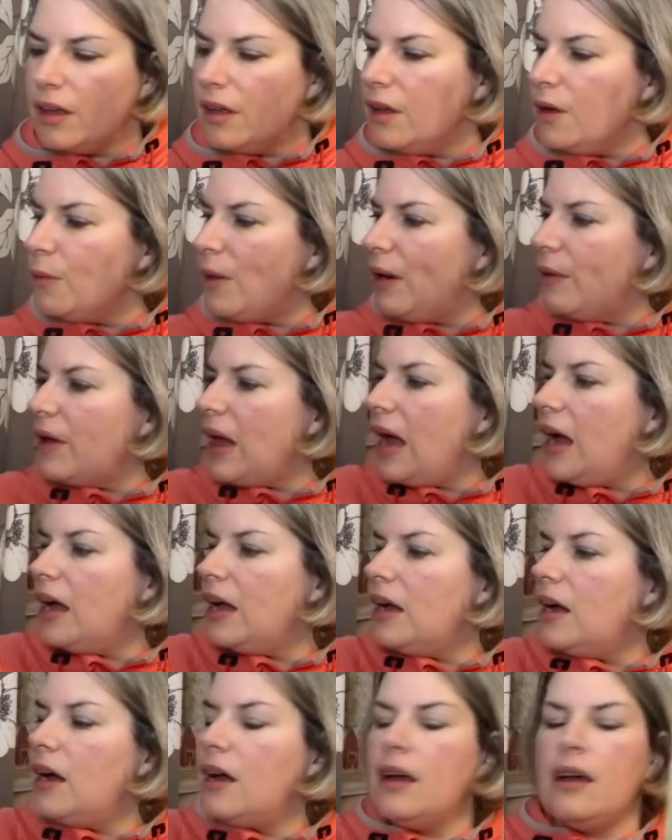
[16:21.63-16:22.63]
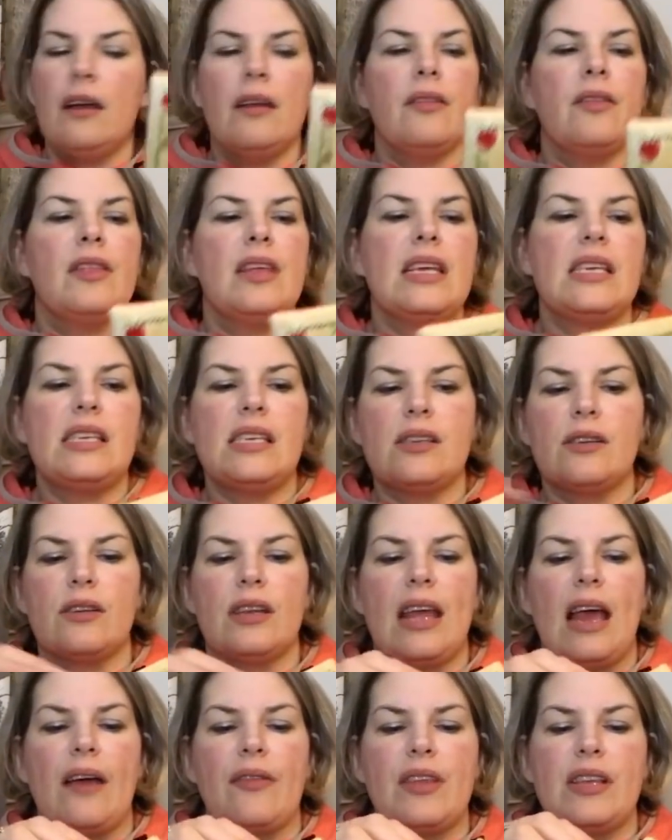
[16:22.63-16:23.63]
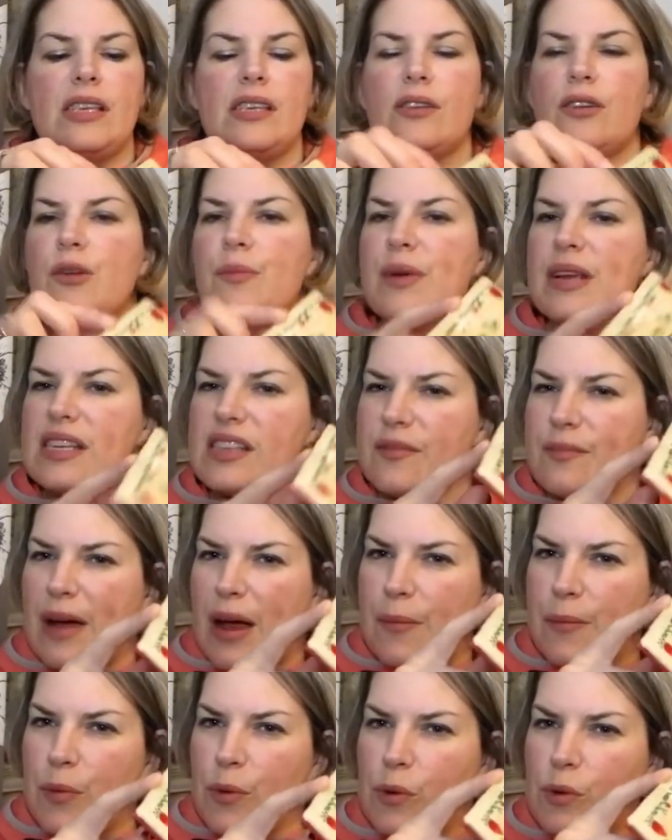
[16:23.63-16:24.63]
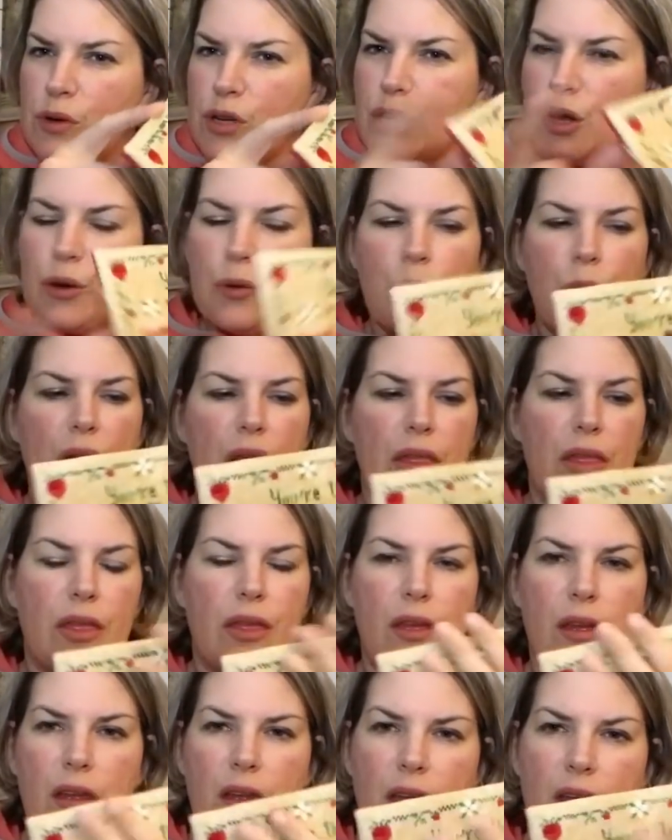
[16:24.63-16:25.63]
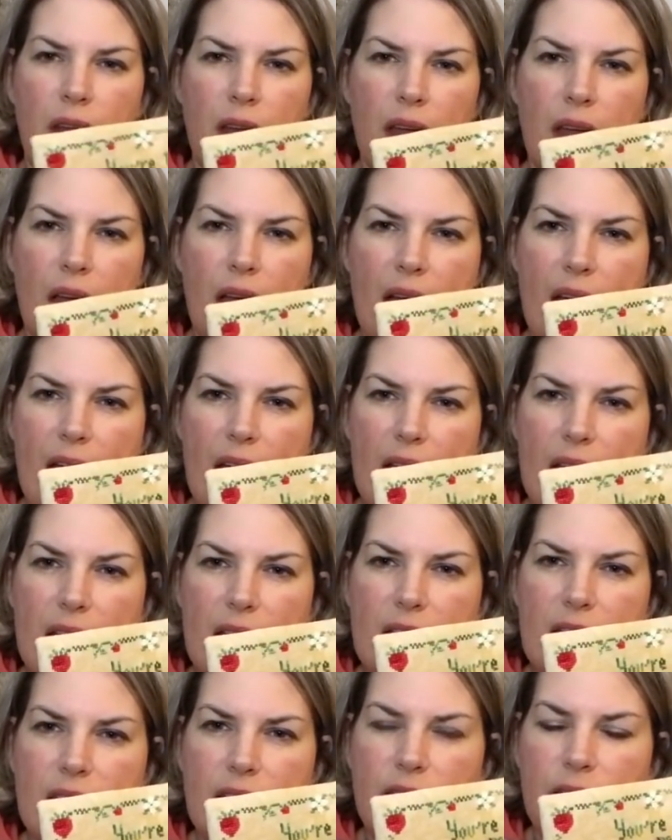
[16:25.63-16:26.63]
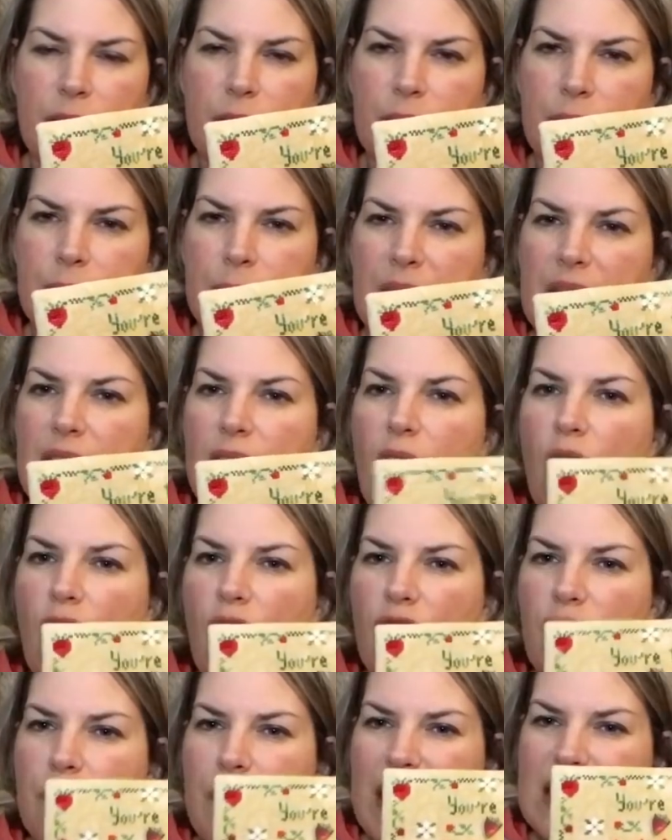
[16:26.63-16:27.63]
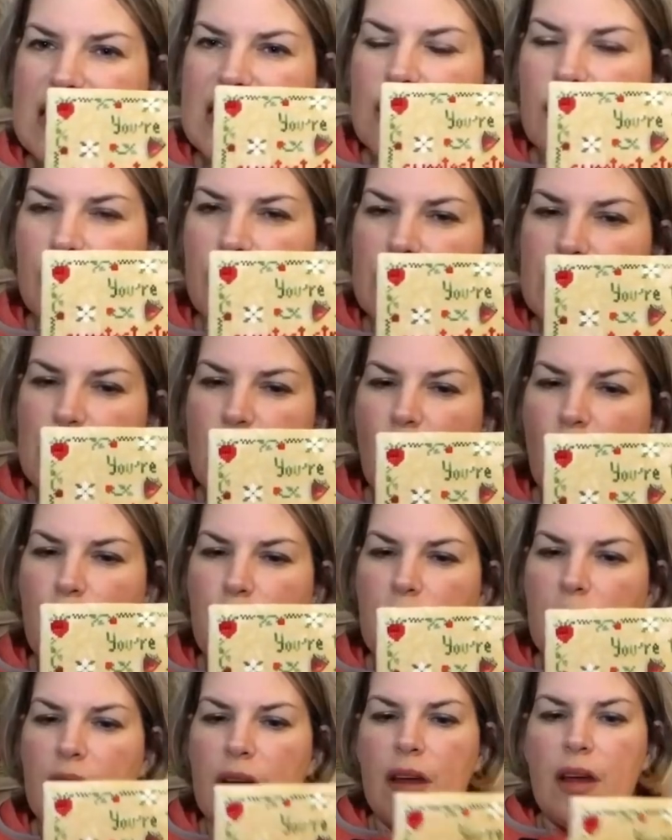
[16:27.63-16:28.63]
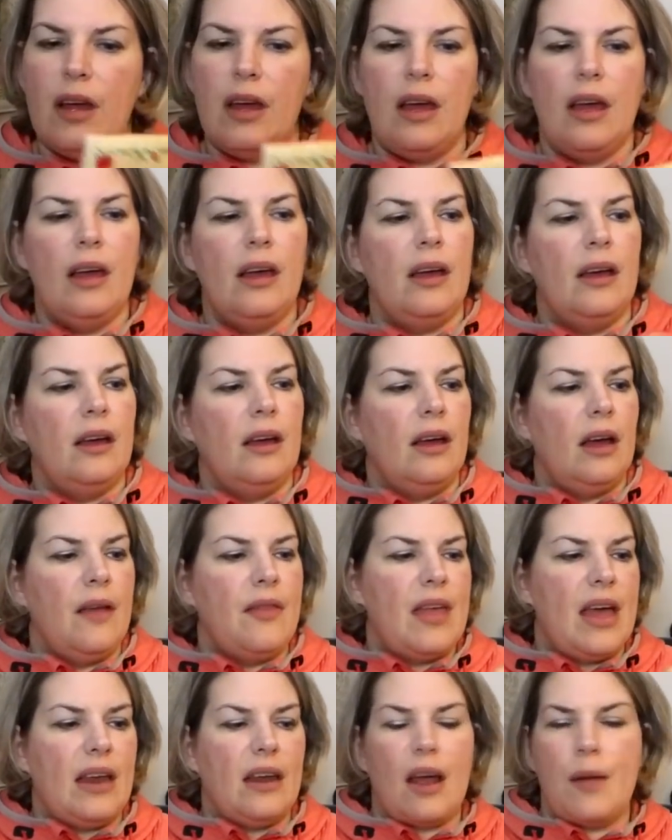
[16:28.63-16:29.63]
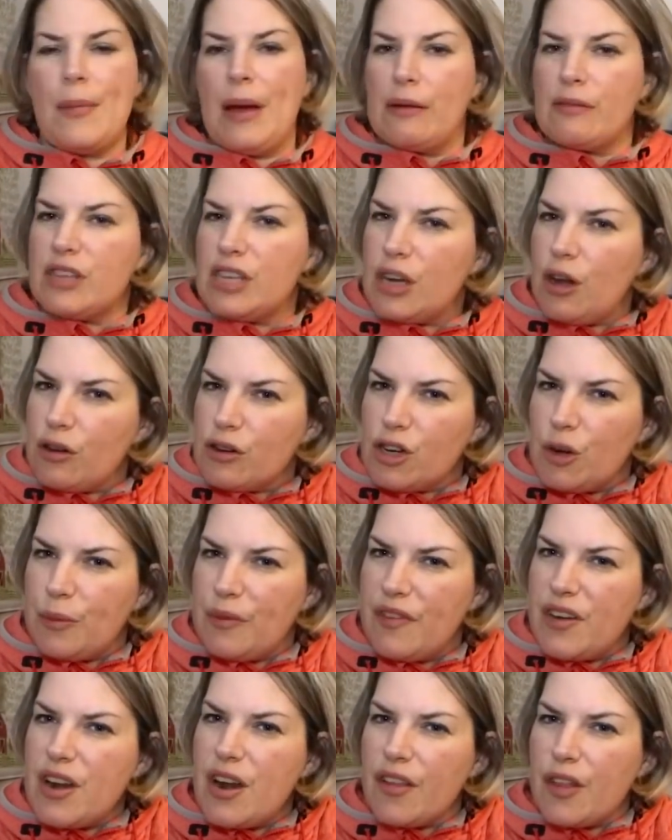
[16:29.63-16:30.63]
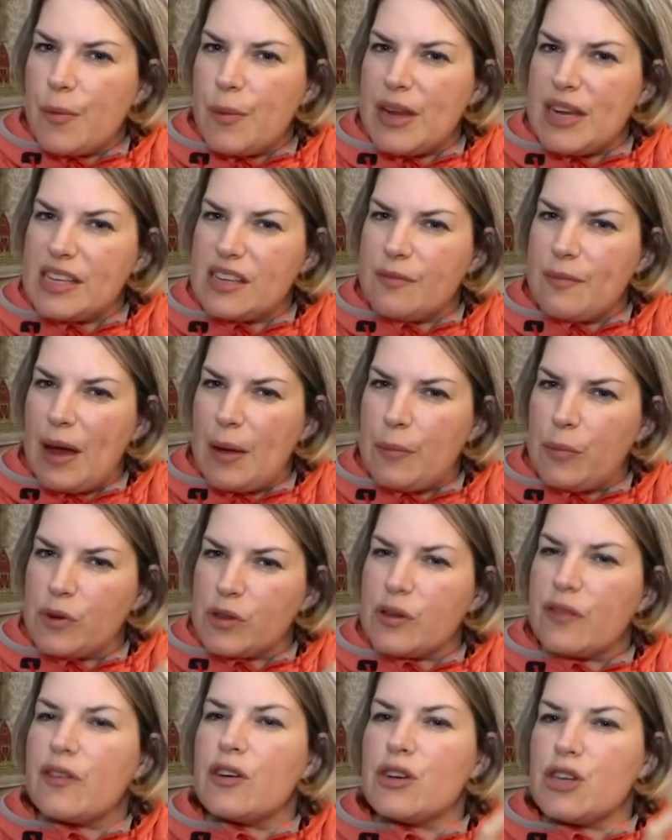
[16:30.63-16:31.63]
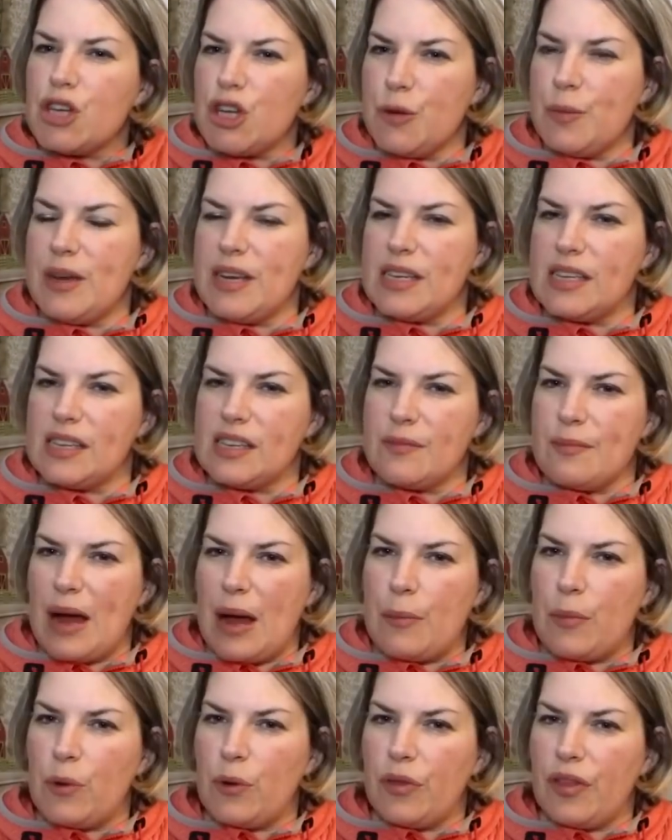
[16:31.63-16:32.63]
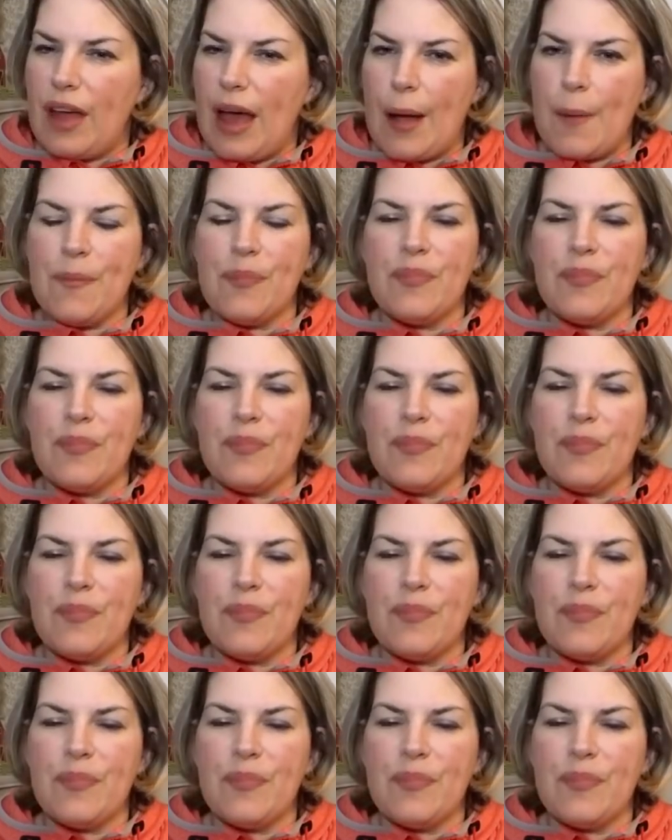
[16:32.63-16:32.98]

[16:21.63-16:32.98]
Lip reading: Well, this is on a piece of mat board with a bit of batting on the top. And then I mounted it on top of another piece of mat board. So I've got two pieces of mat board there.